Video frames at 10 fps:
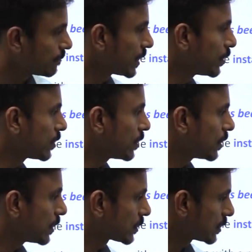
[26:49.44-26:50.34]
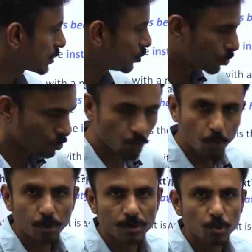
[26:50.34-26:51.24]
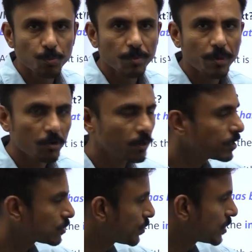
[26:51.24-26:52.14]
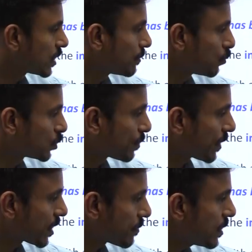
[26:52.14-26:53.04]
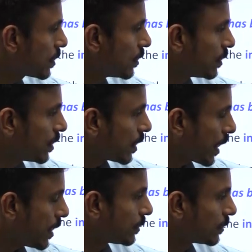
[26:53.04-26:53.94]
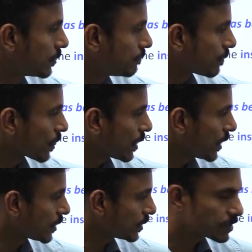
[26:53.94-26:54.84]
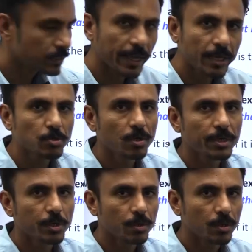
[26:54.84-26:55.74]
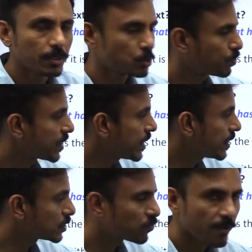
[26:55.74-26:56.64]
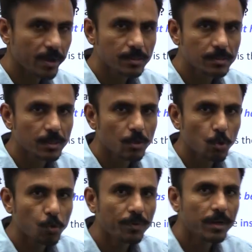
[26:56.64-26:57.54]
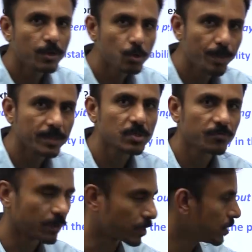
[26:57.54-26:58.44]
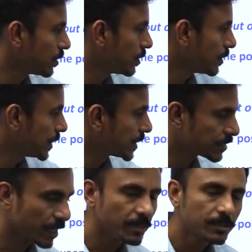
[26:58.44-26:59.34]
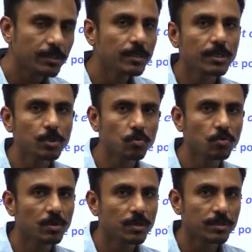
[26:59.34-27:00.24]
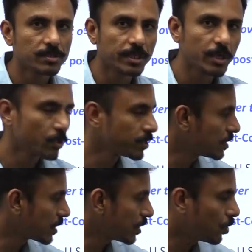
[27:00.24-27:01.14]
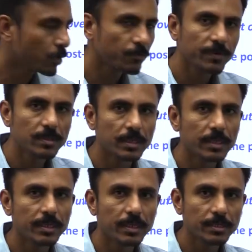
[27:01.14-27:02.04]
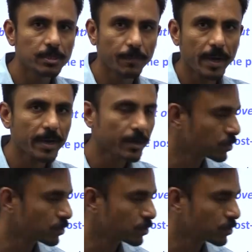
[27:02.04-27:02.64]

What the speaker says: It is no more a superpower, especially post pandemic, and it is actually spreading its wings over Indo-Pacific. It has entered into the security dialogue with India, Japan and